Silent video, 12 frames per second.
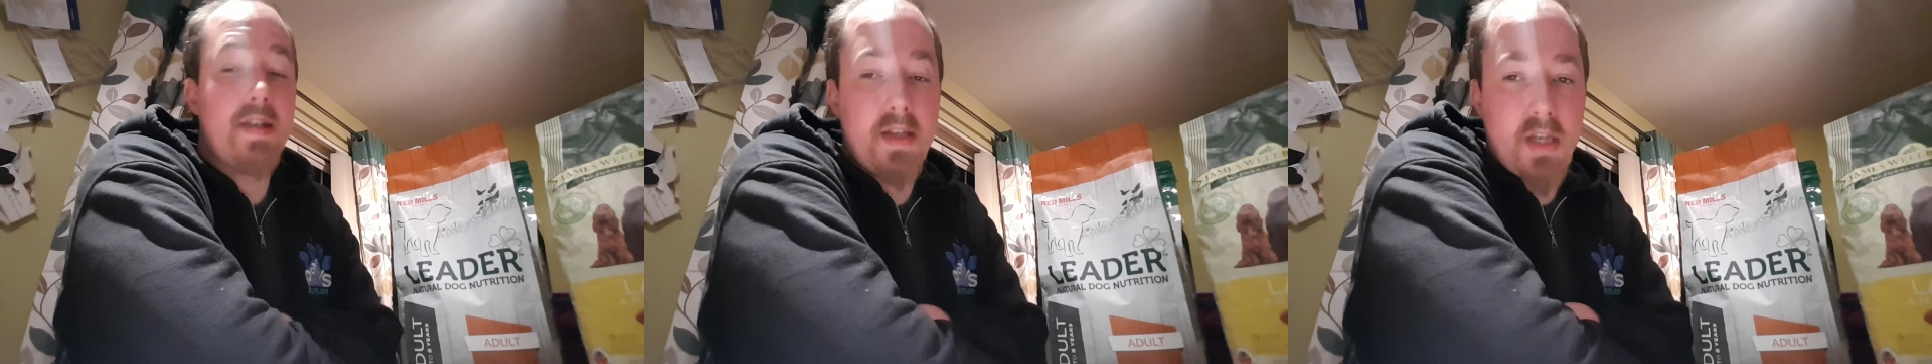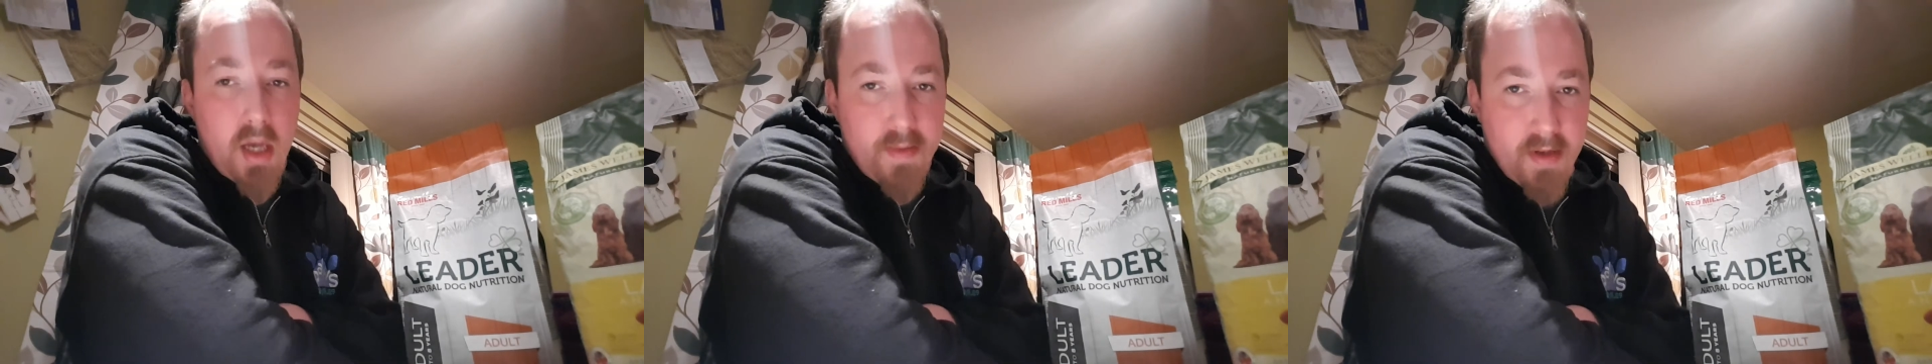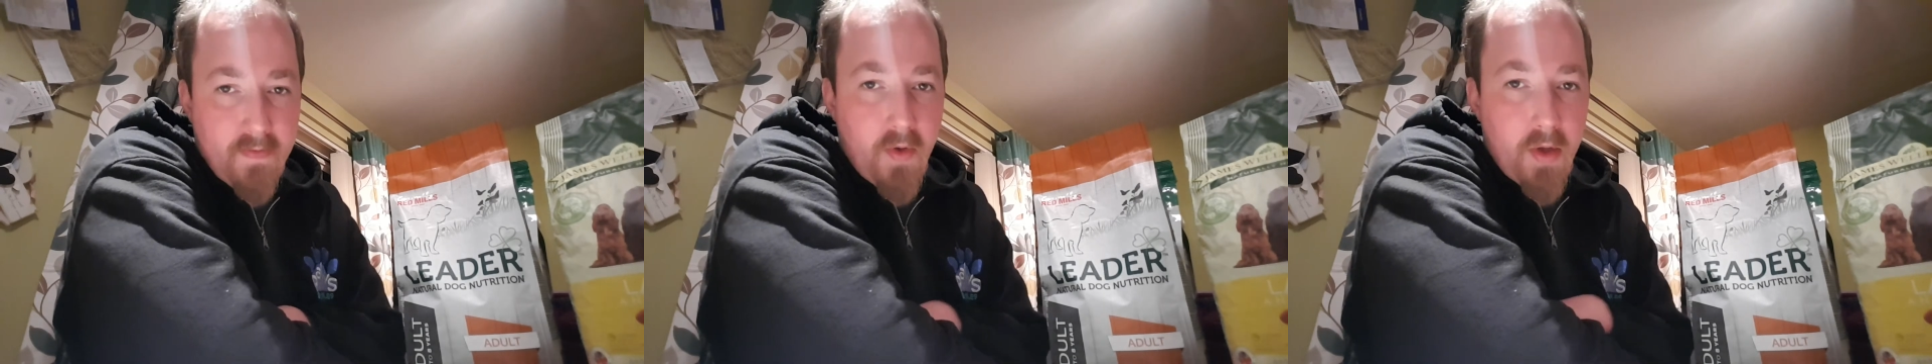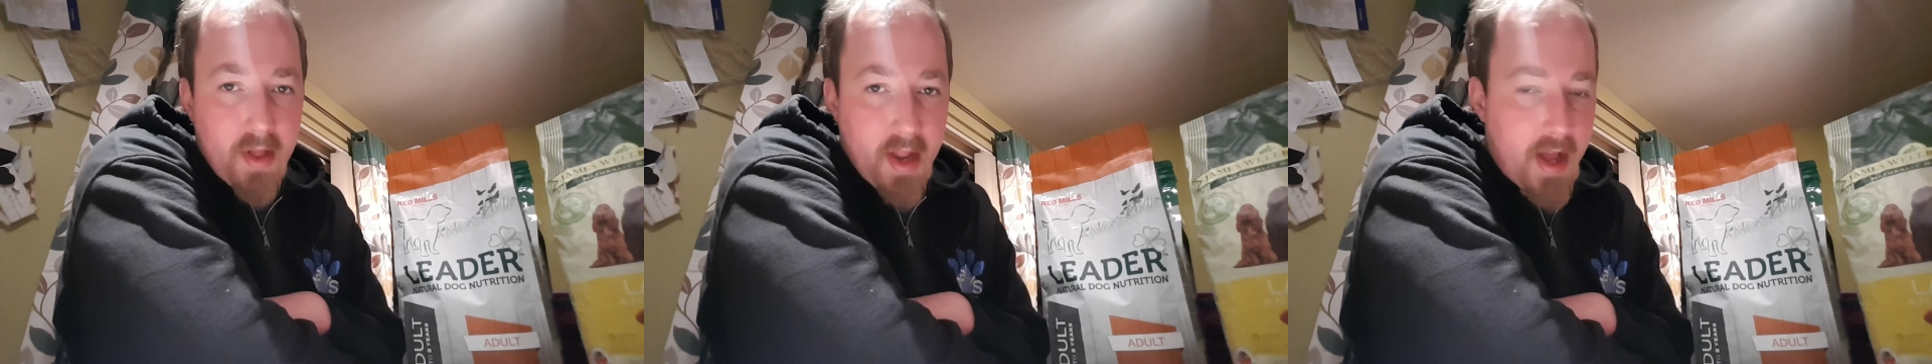the cheapest
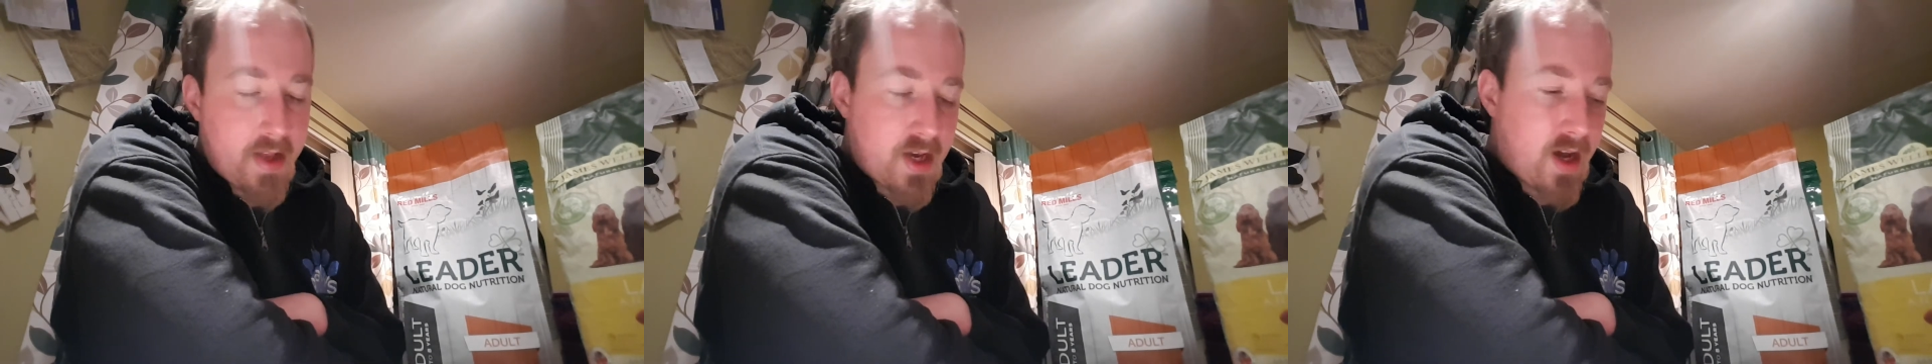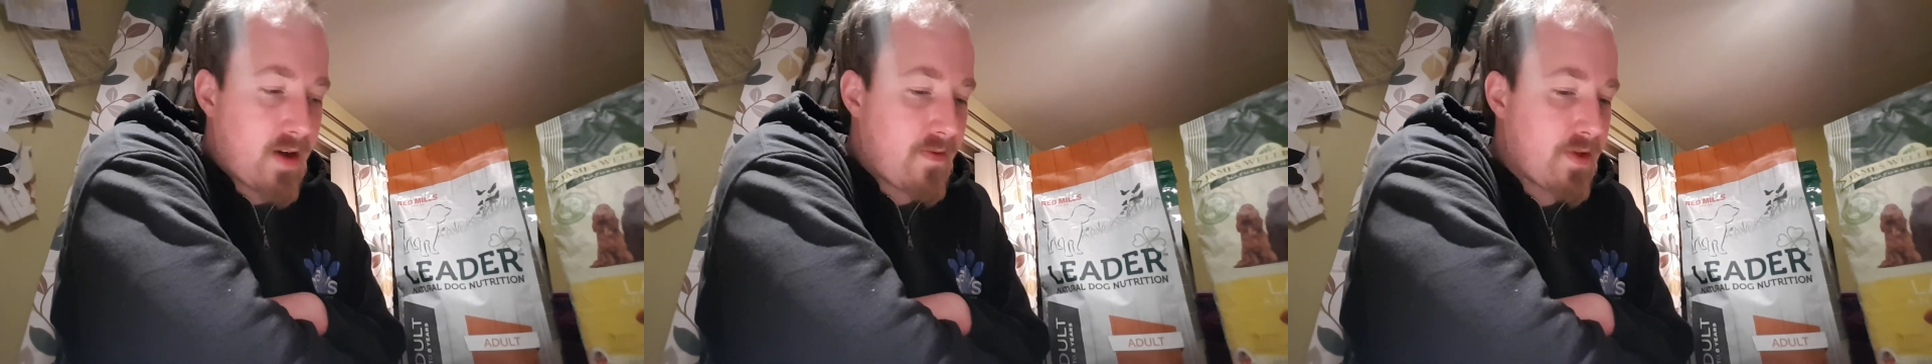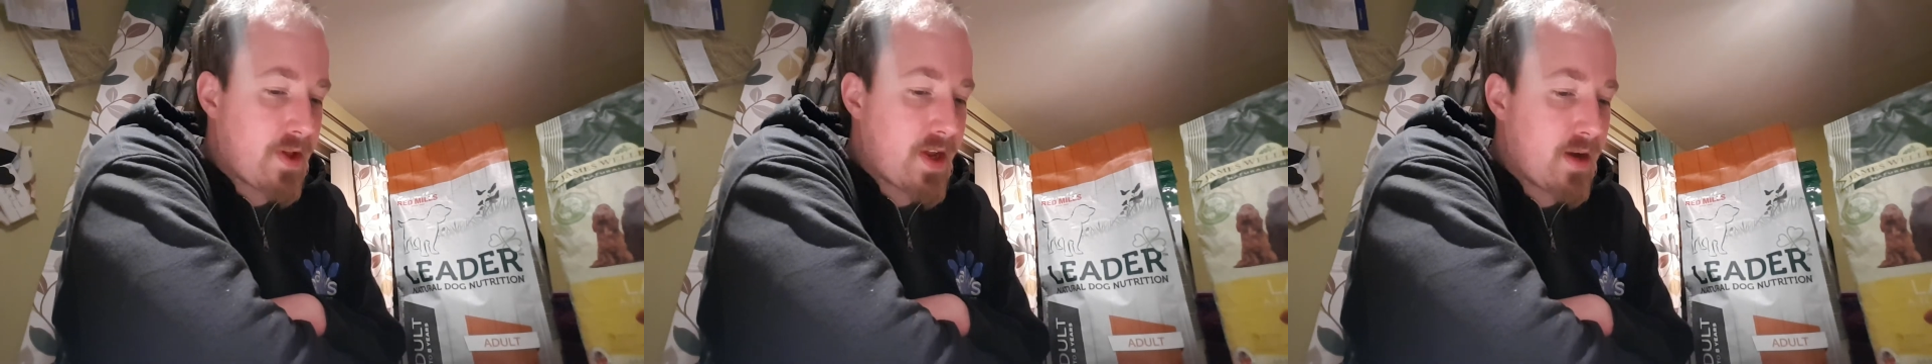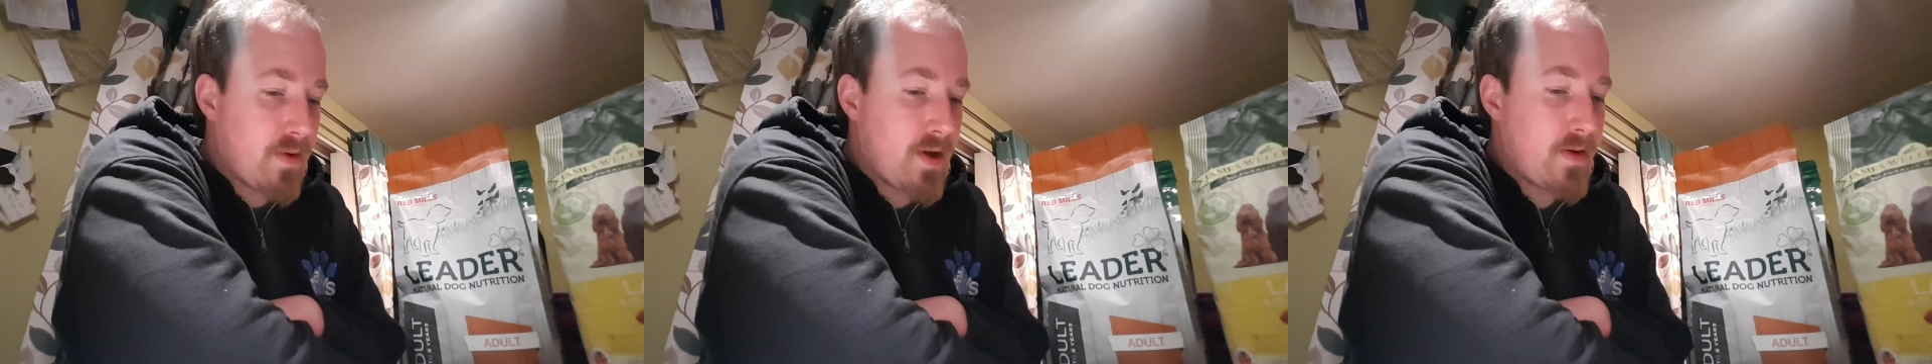food that I actually have on the
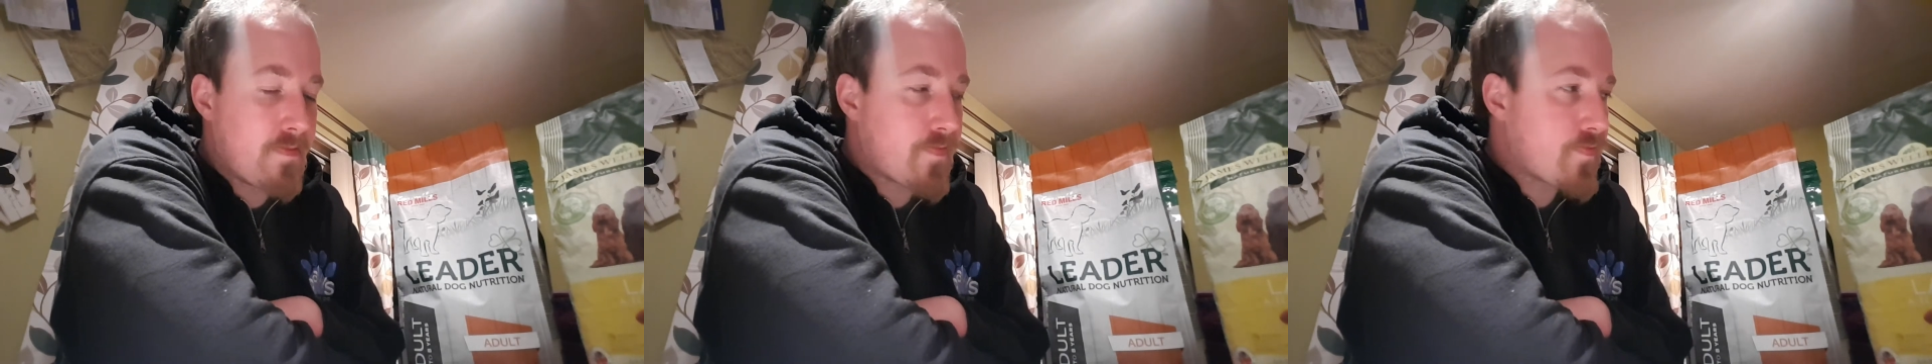table here.